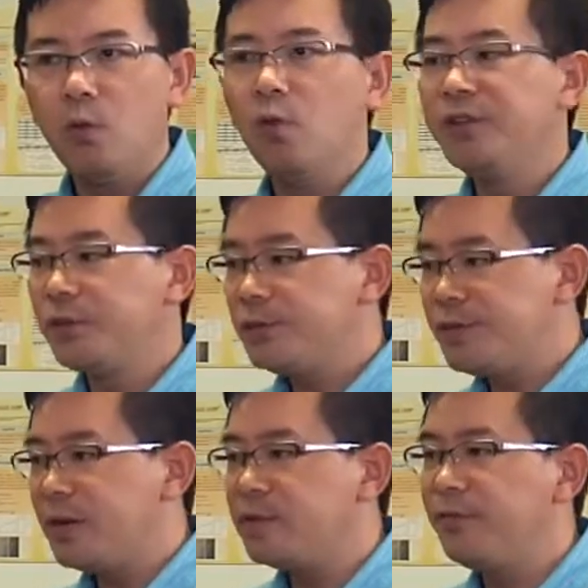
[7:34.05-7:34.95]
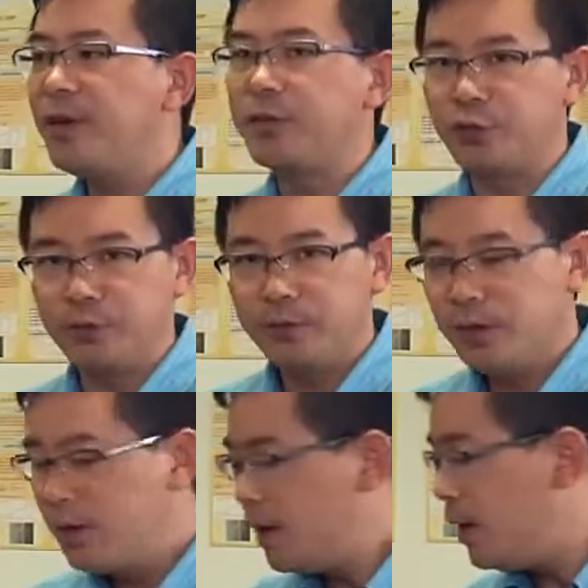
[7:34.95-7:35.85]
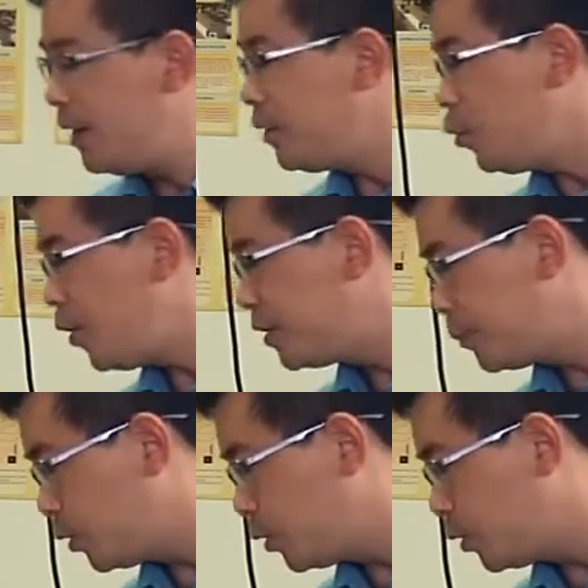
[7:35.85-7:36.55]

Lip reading: When those steps finish, increase the